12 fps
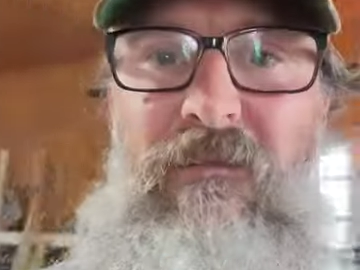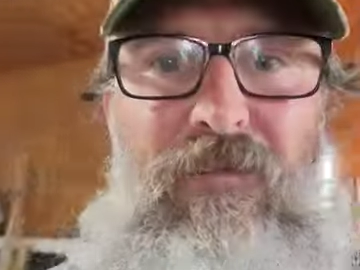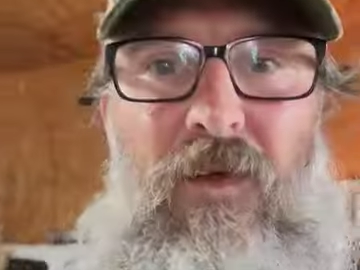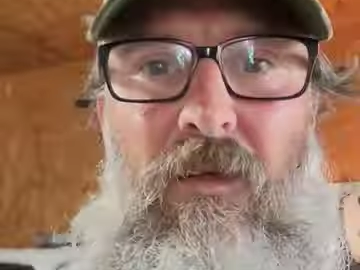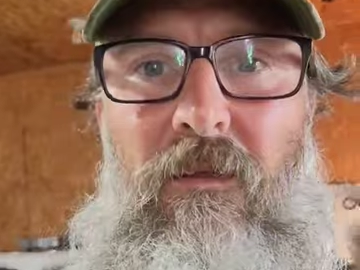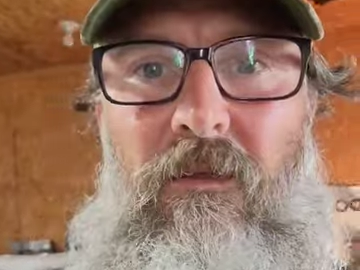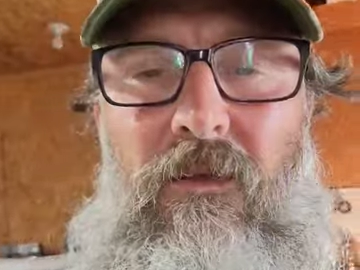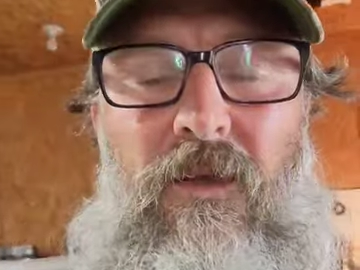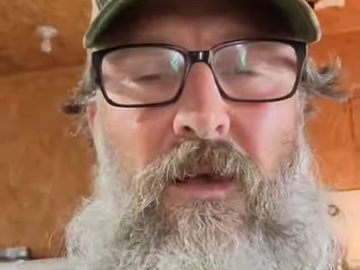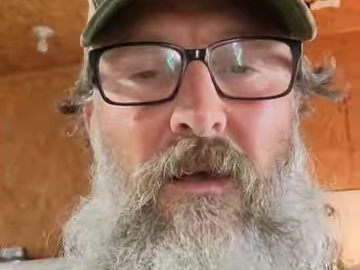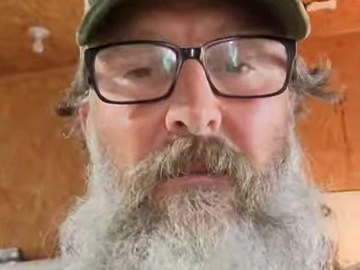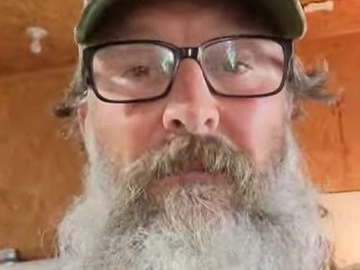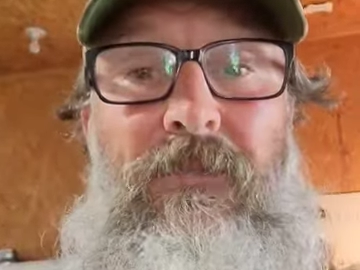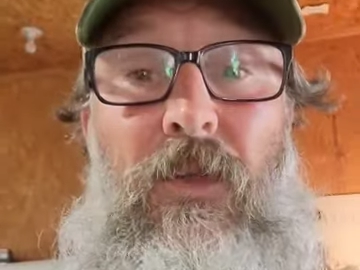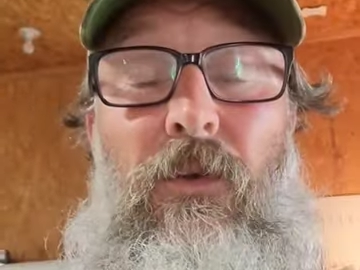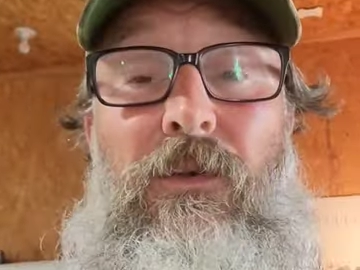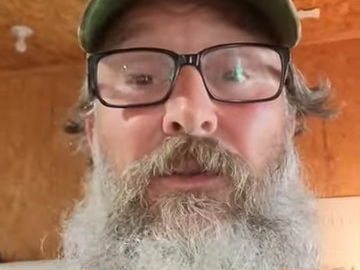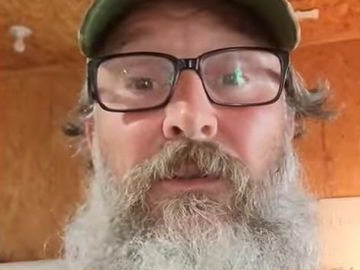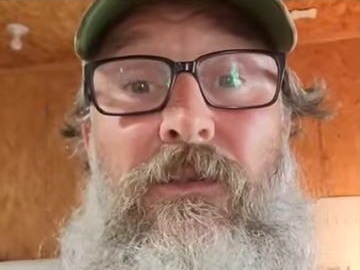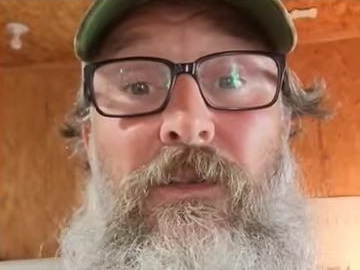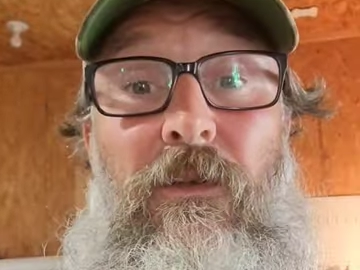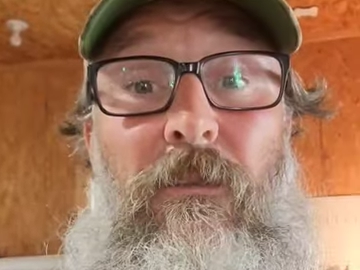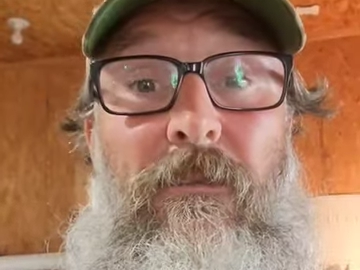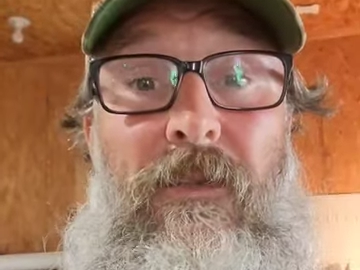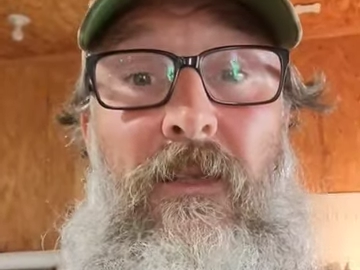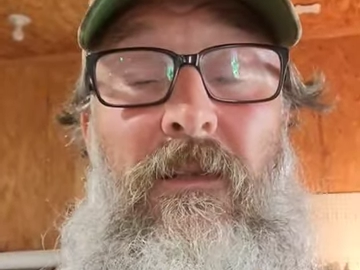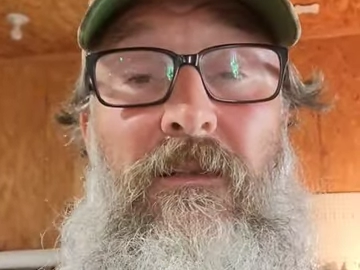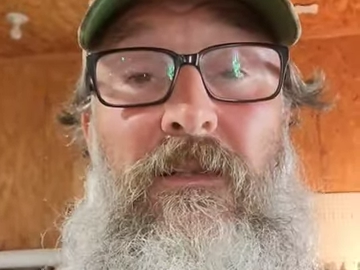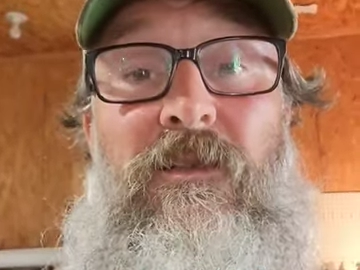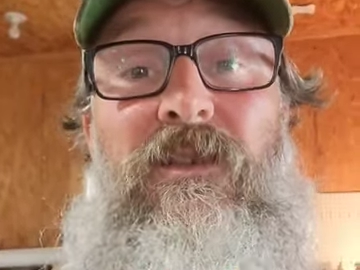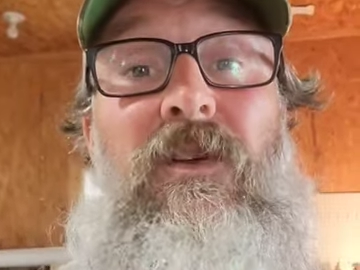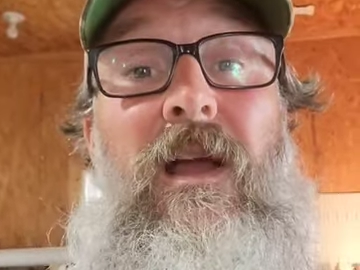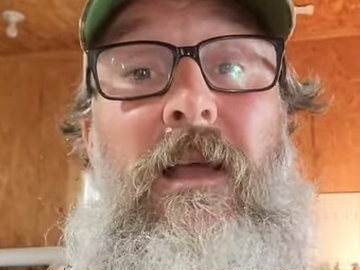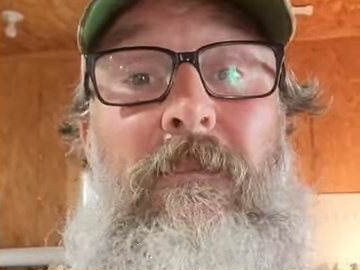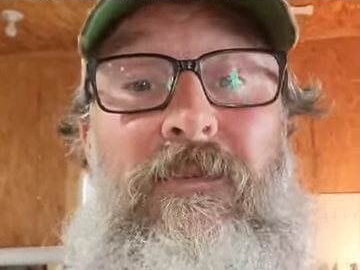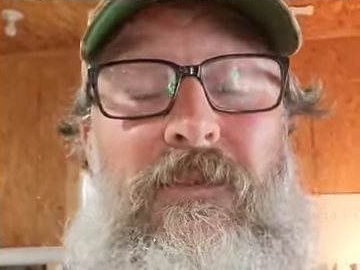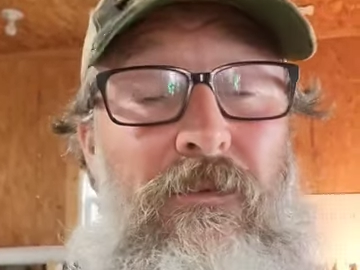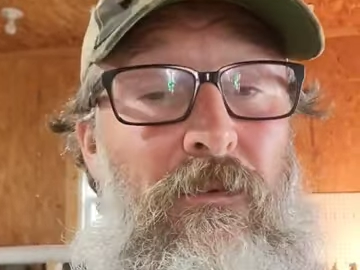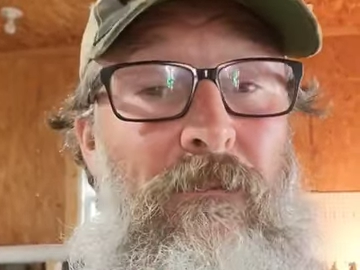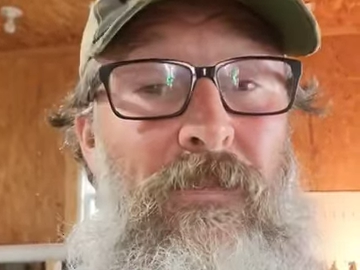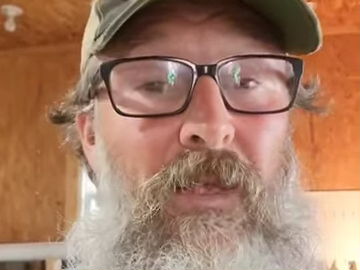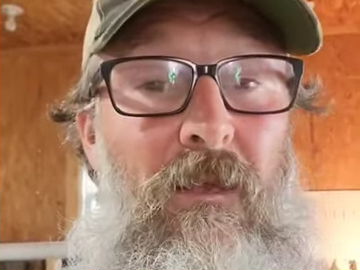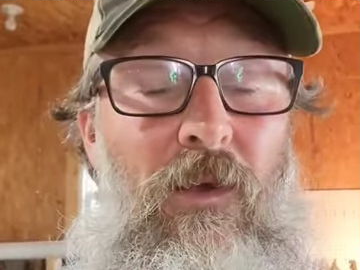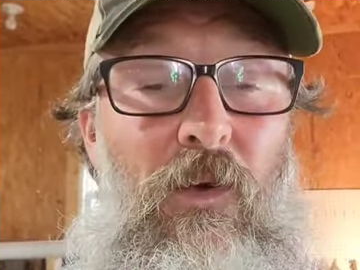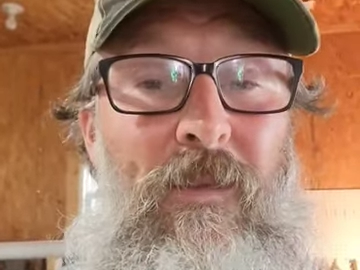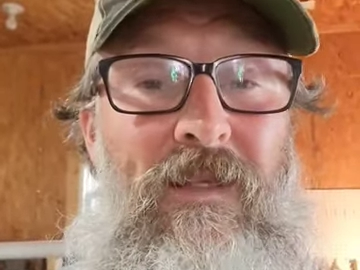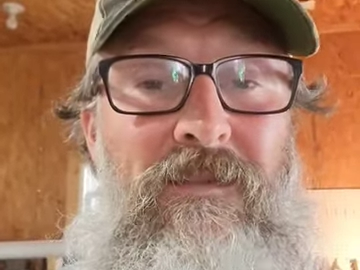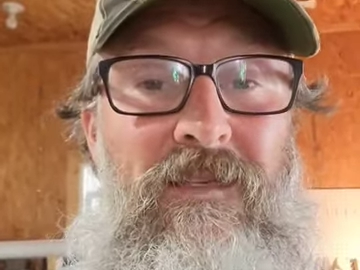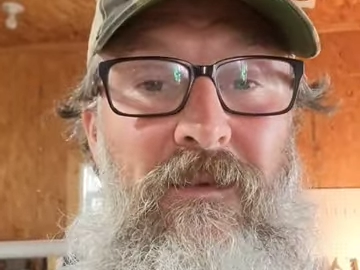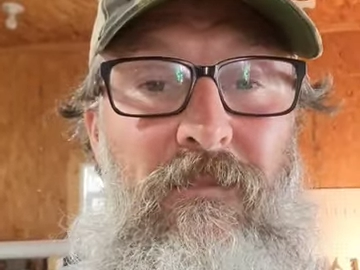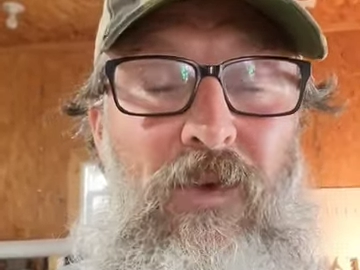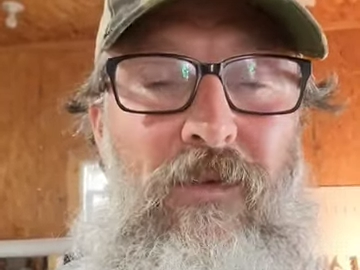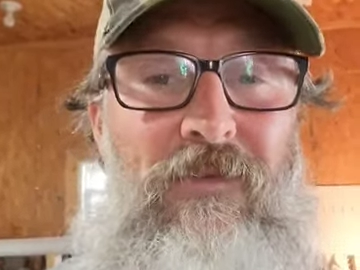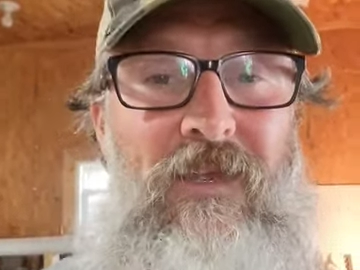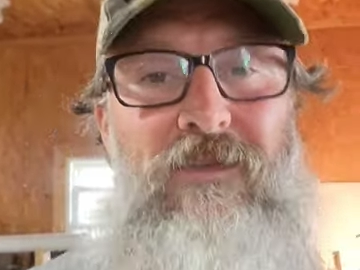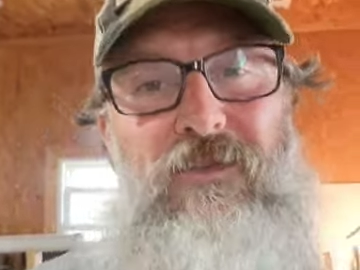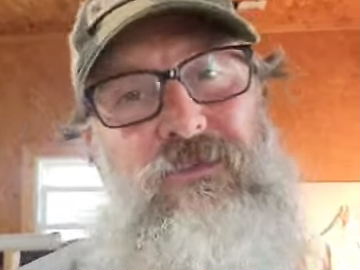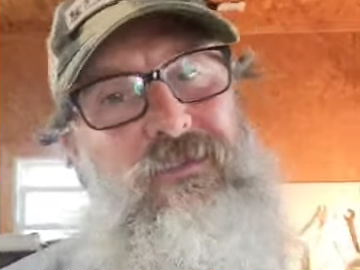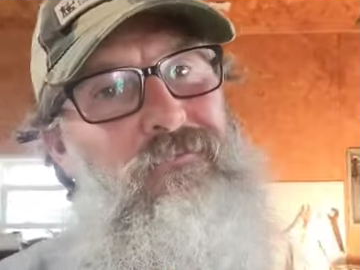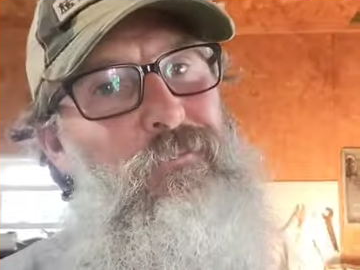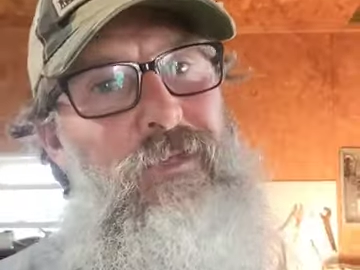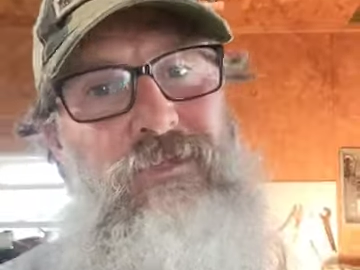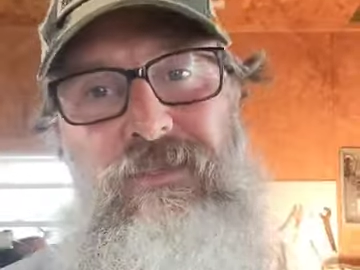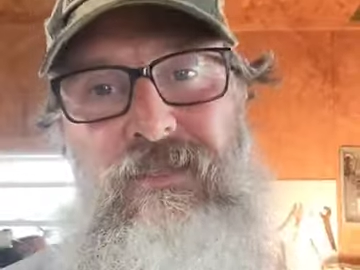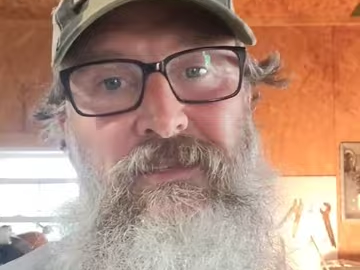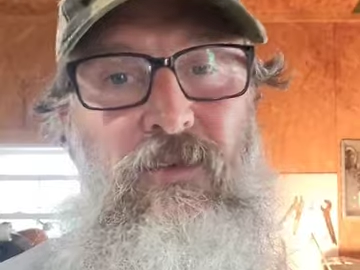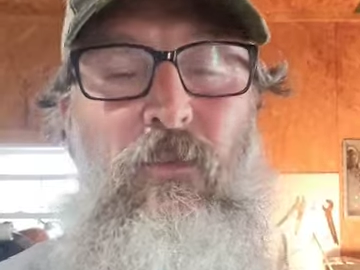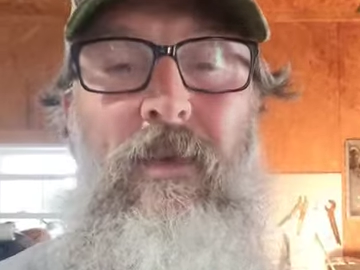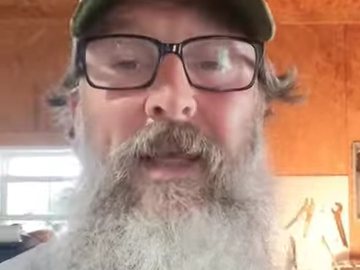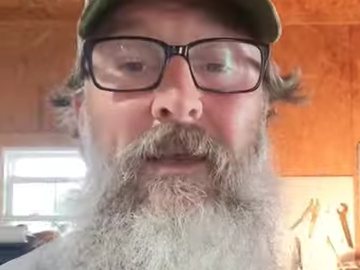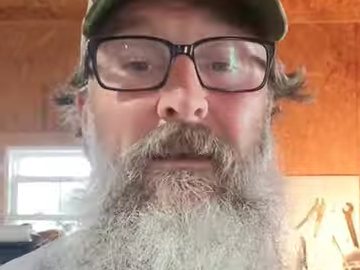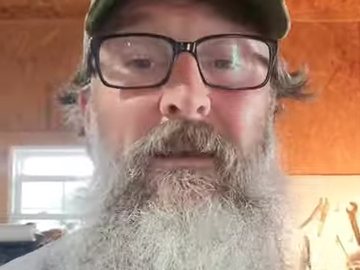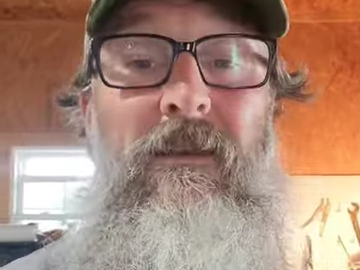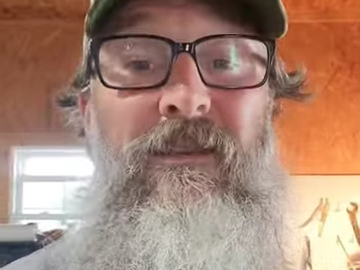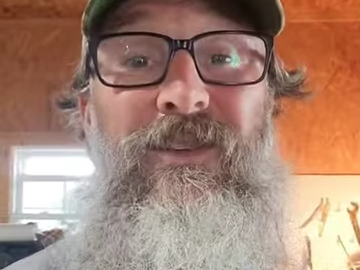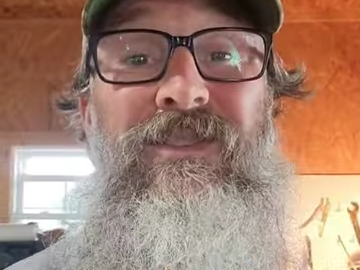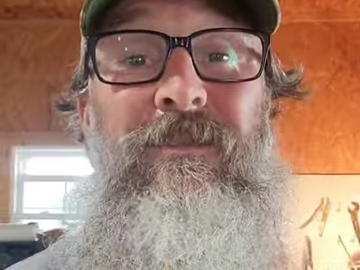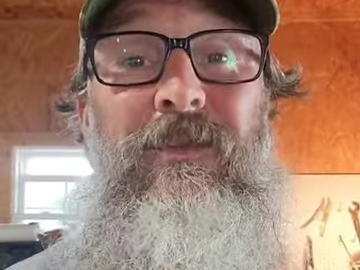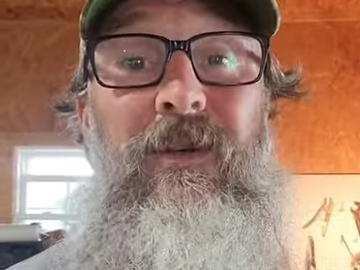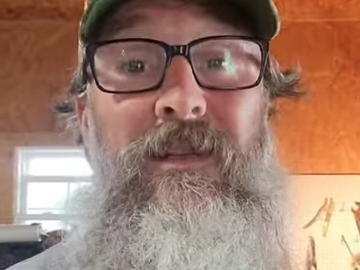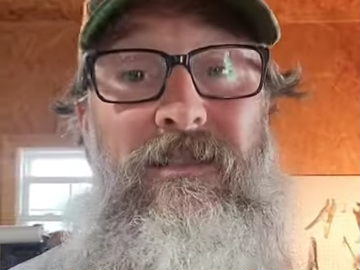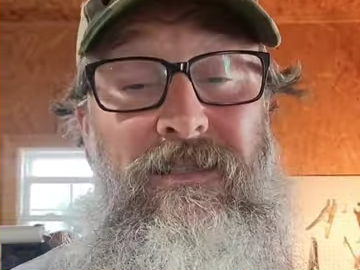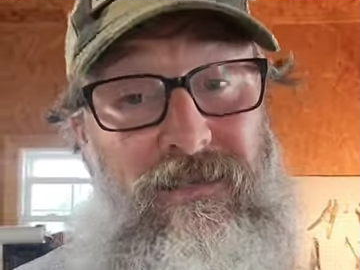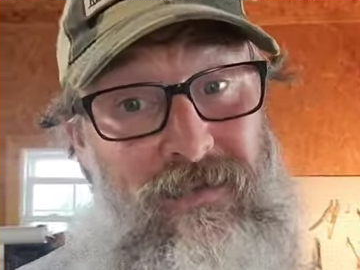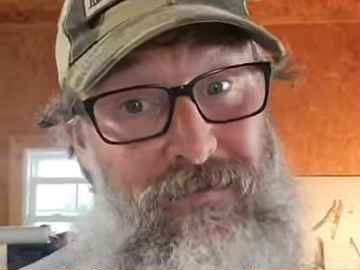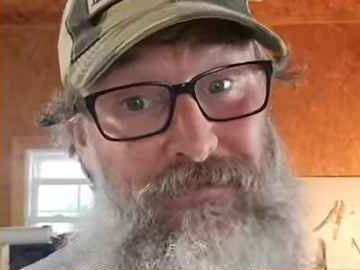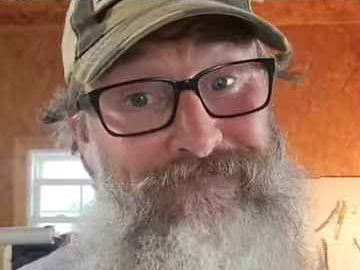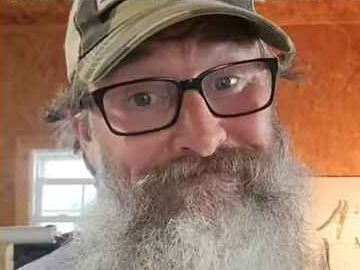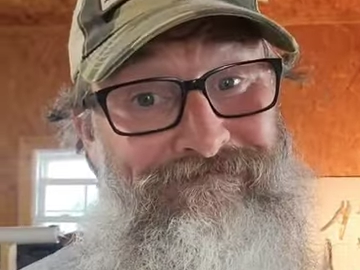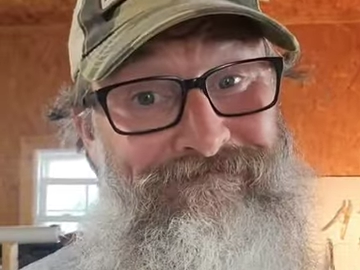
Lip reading: Follow along on YouTube, subscribe to Old Man Stickbow Adventures, and watch this old man do some crazy stuff.